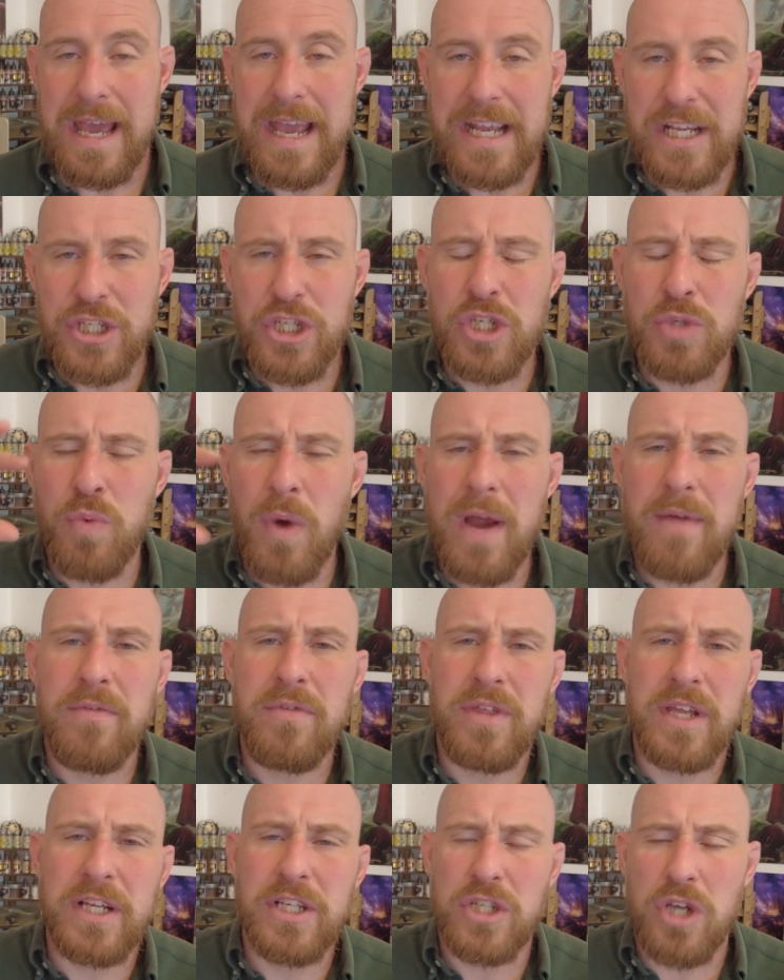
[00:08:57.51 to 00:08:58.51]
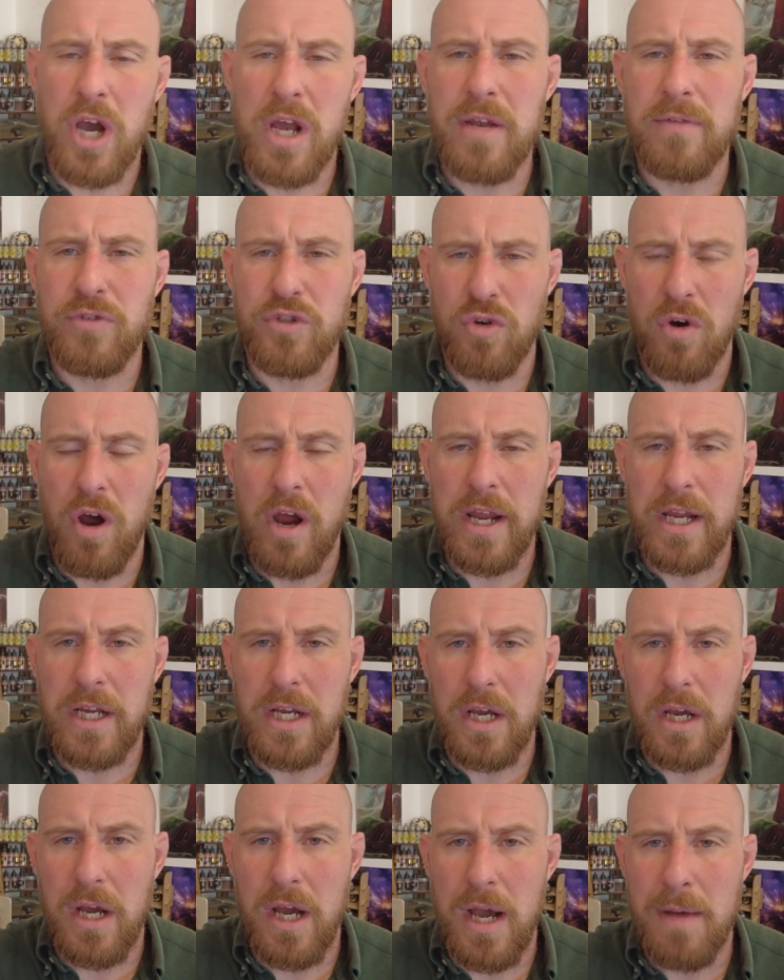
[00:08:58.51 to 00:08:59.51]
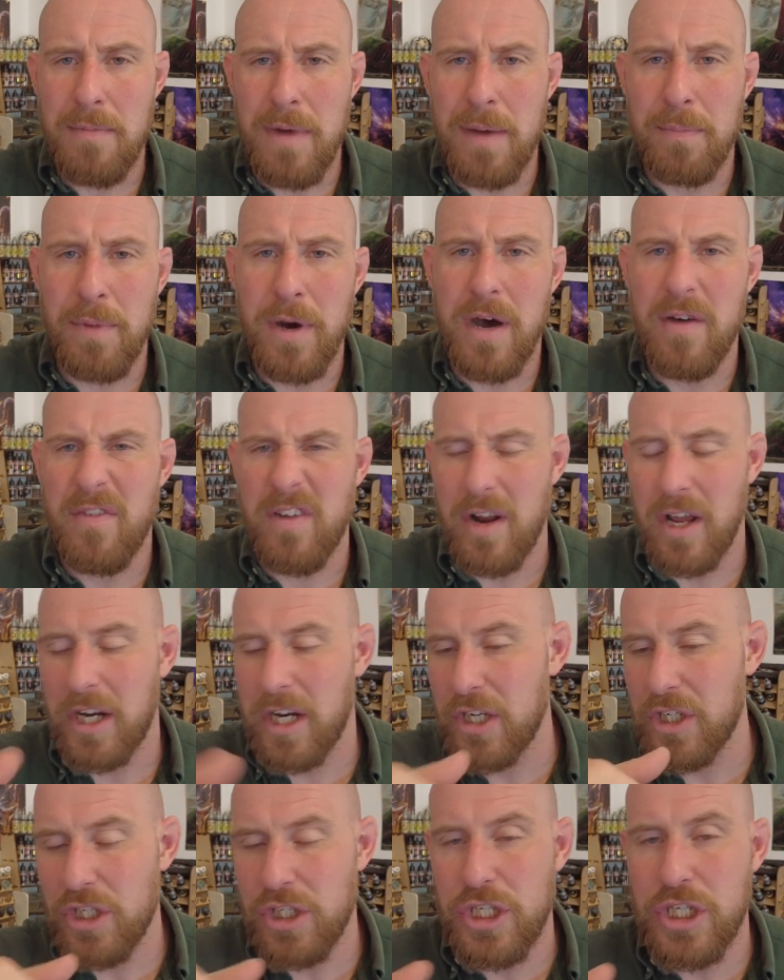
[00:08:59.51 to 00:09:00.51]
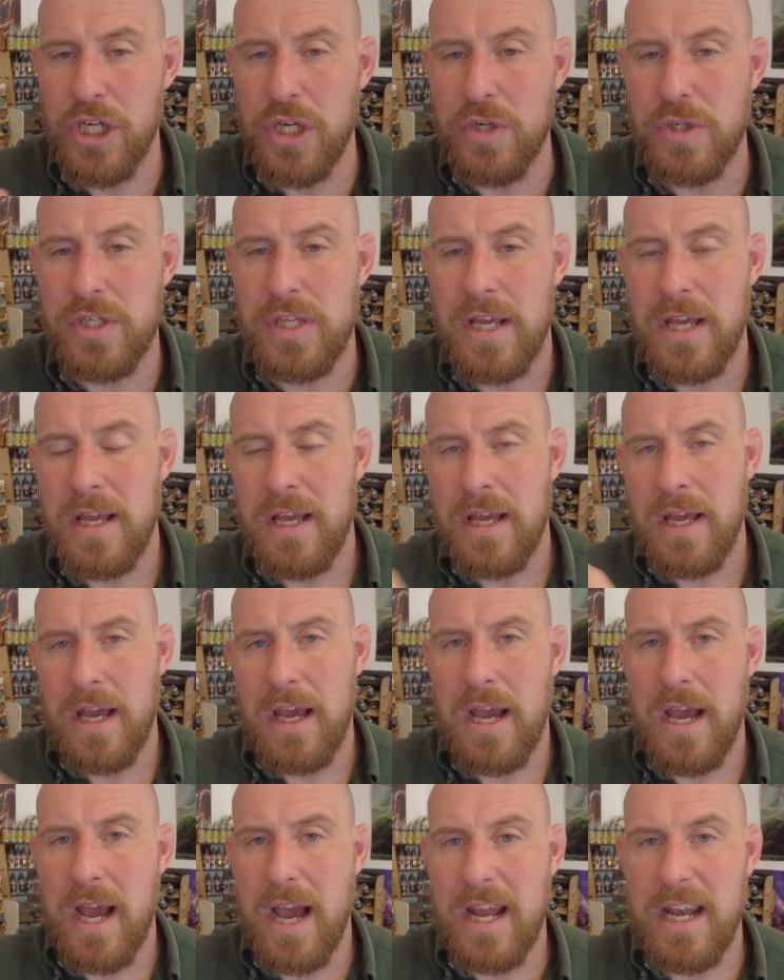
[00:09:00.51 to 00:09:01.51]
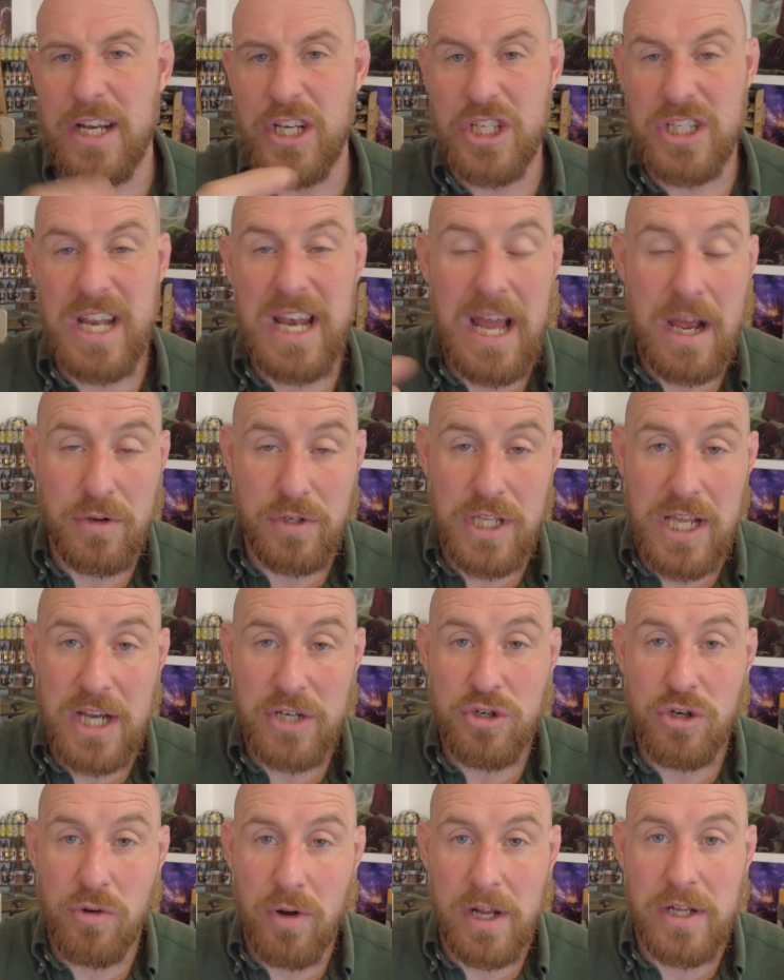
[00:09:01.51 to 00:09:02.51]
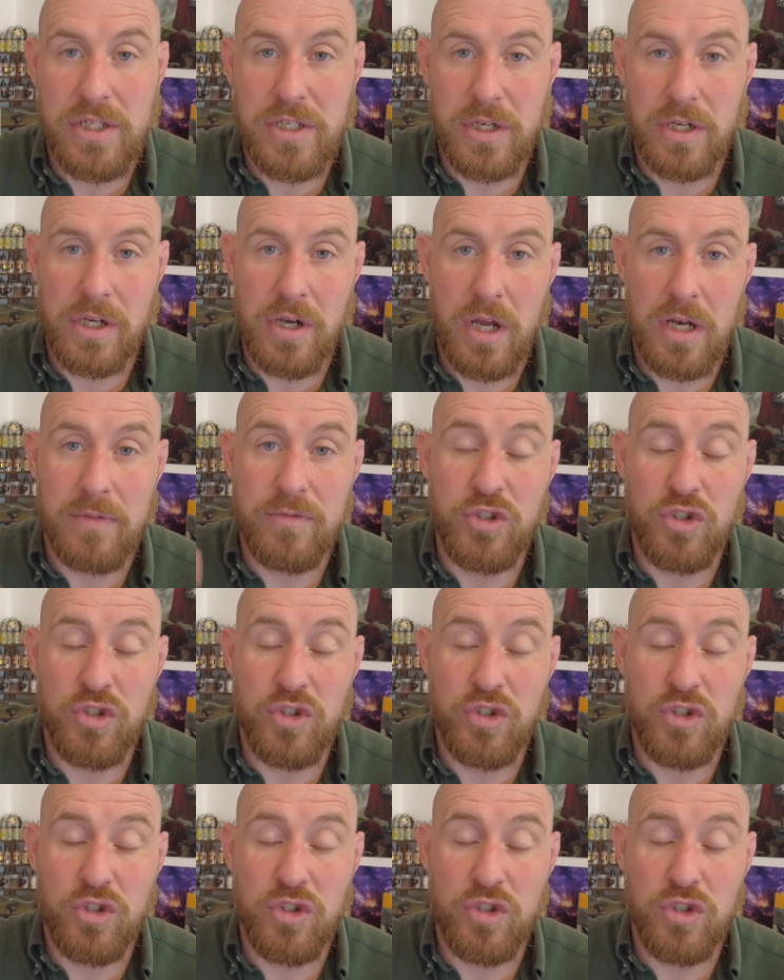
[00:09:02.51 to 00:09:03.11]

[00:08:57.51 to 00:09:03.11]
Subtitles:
It's just while everything's kind of drying above, and I can just use and it just allows the Astro Granite to kind of